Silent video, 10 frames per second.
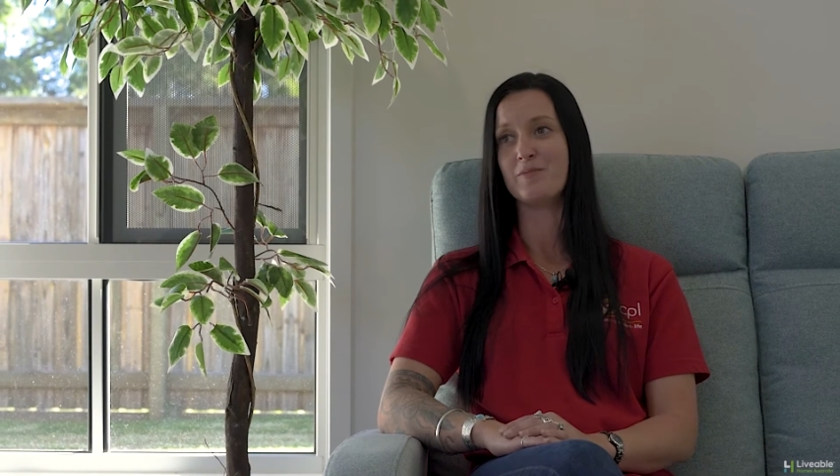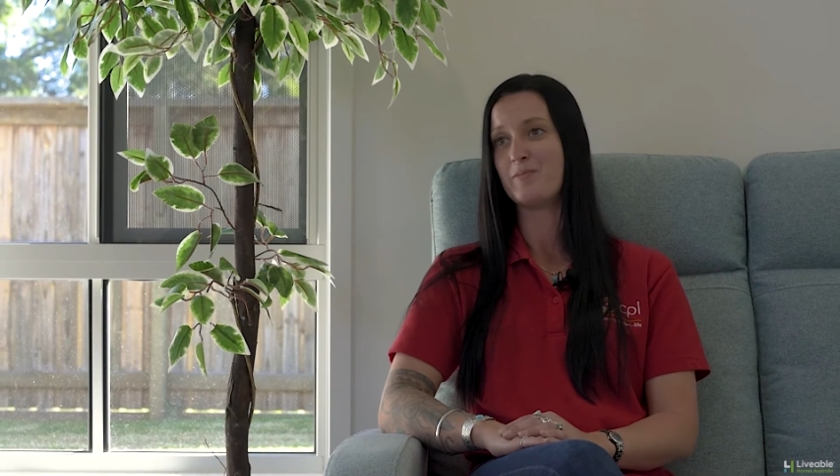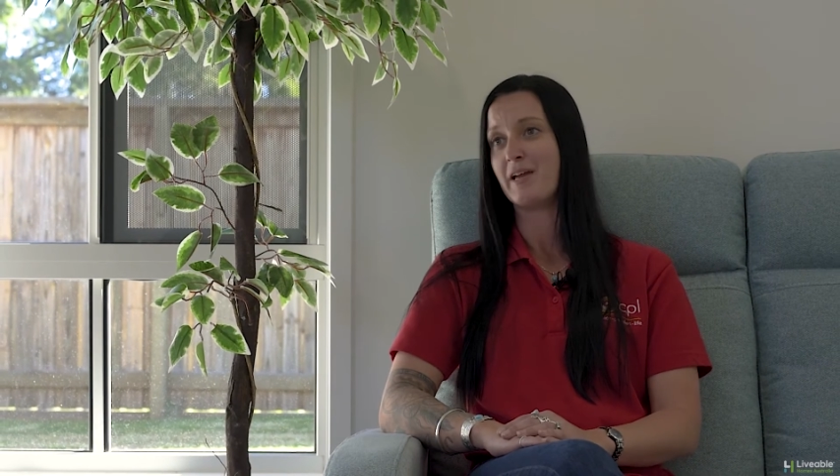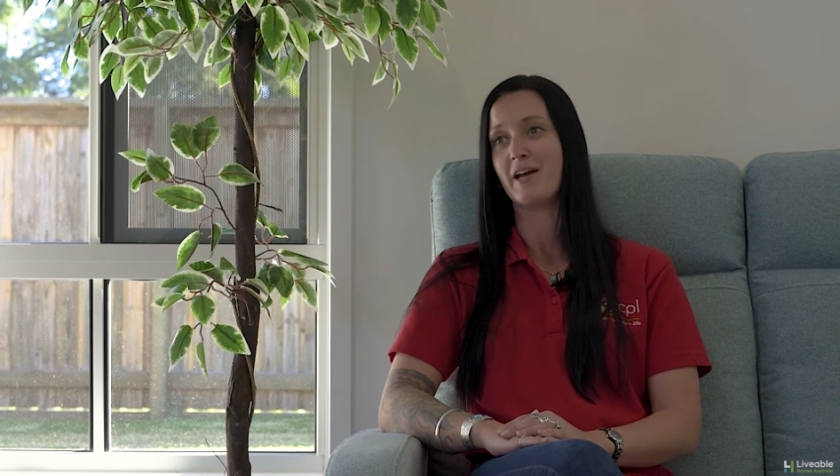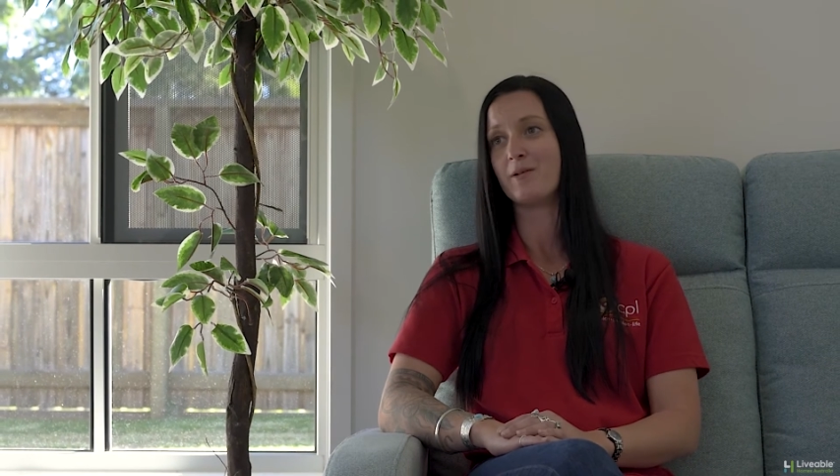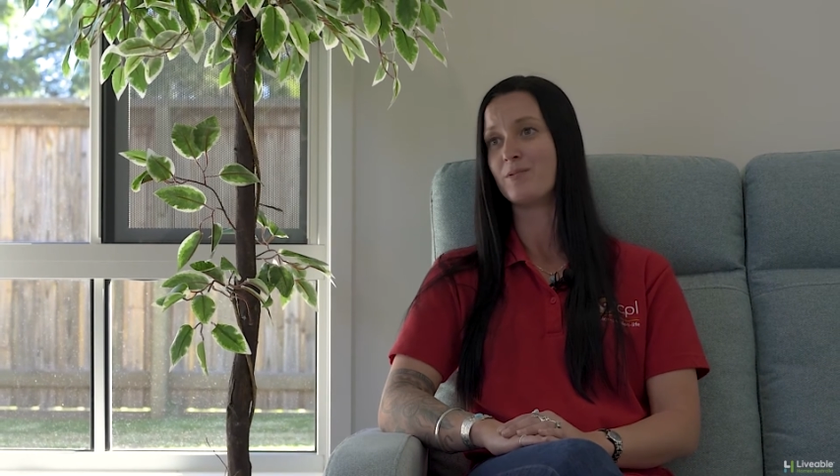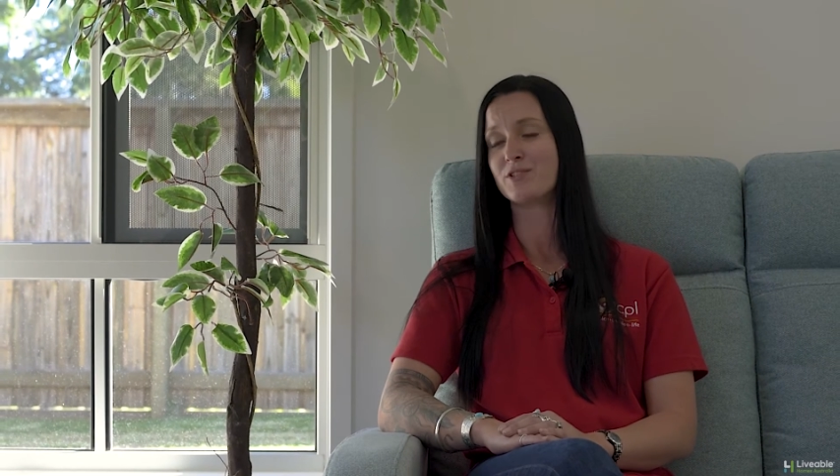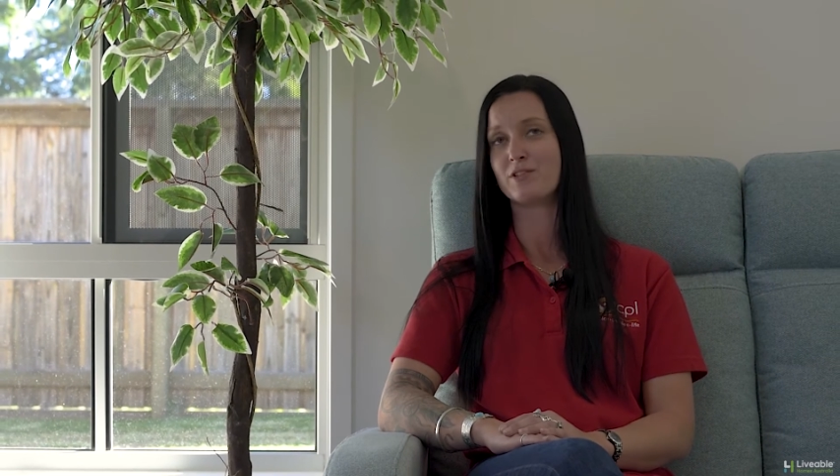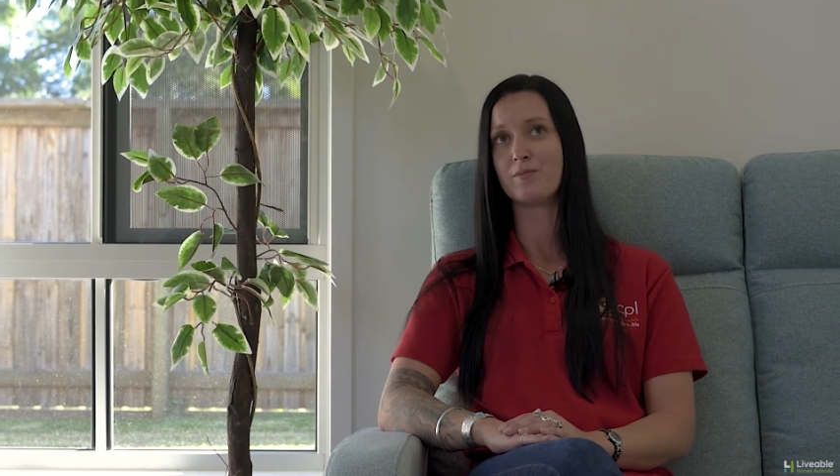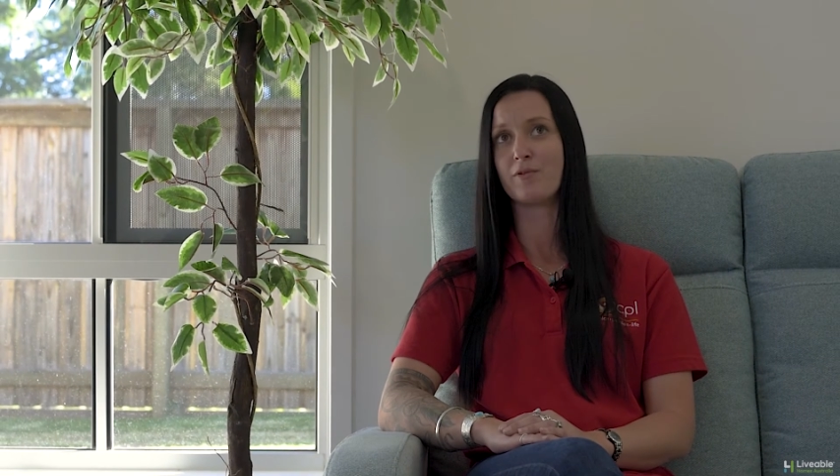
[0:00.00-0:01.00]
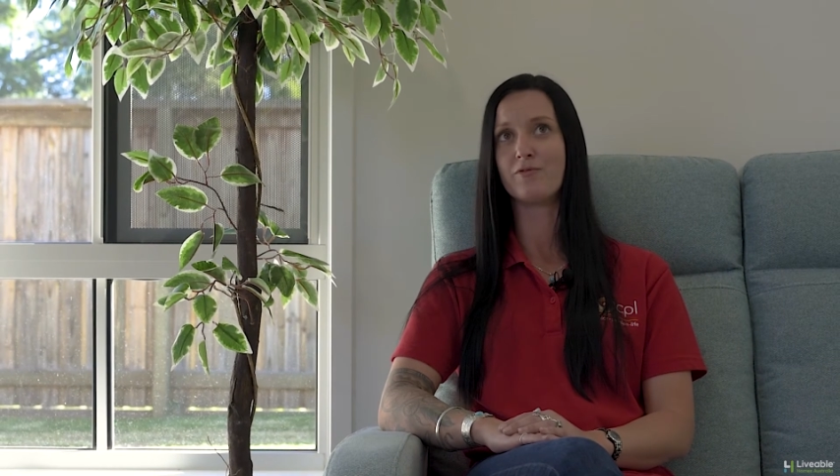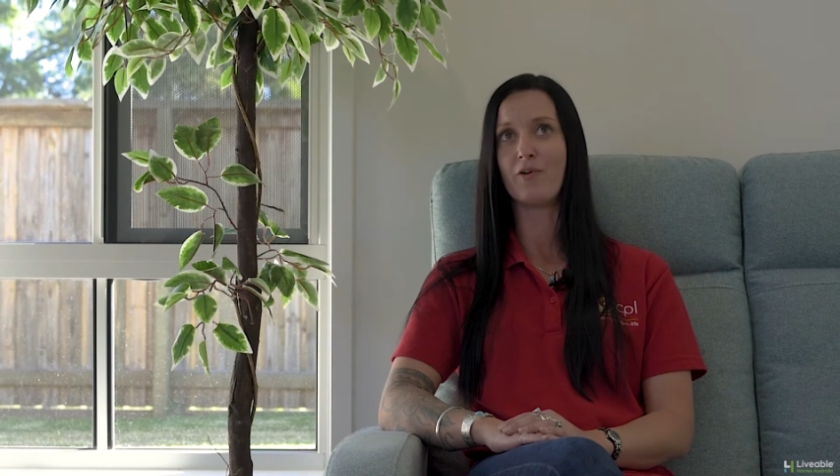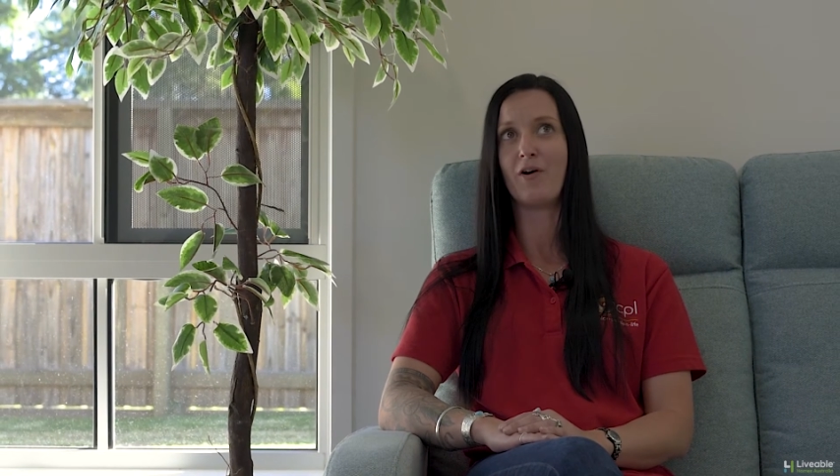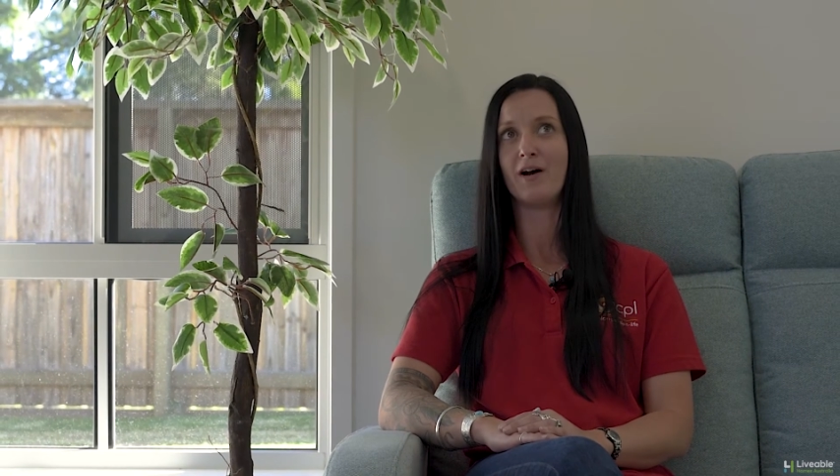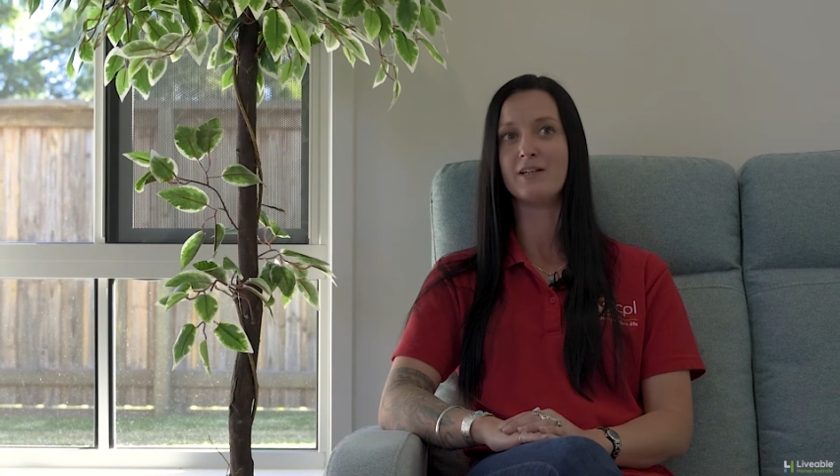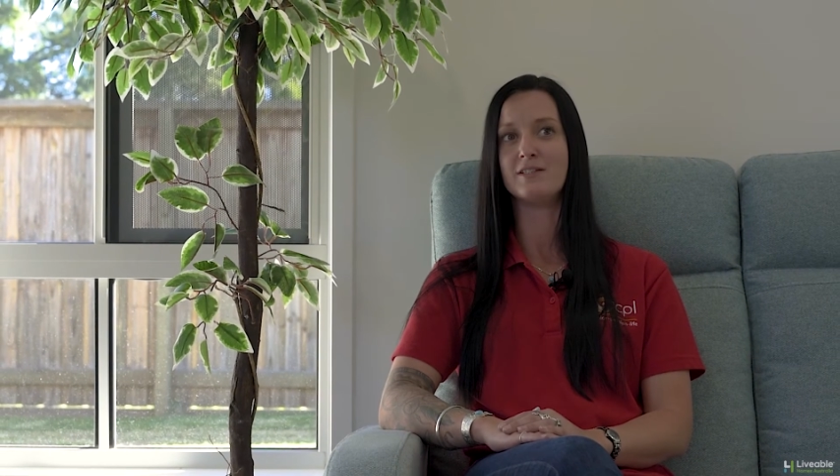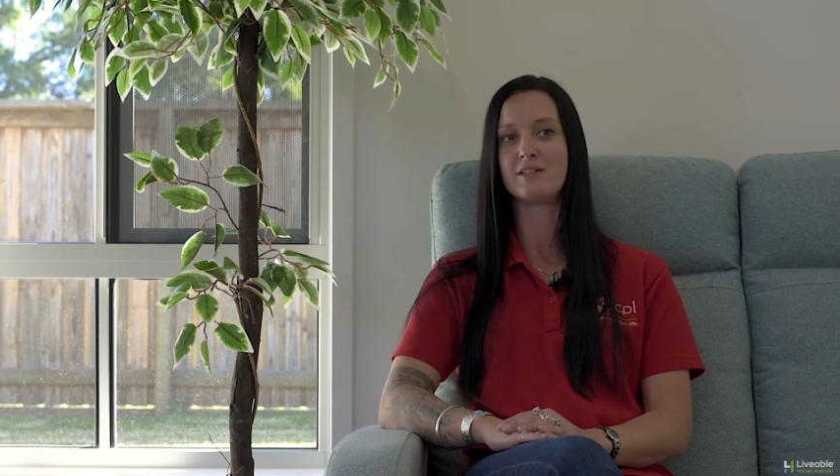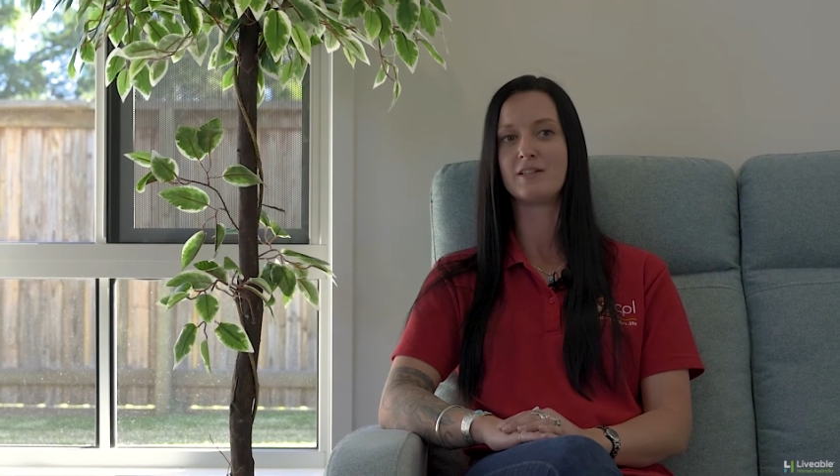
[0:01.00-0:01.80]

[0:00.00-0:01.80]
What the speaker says: being able to provide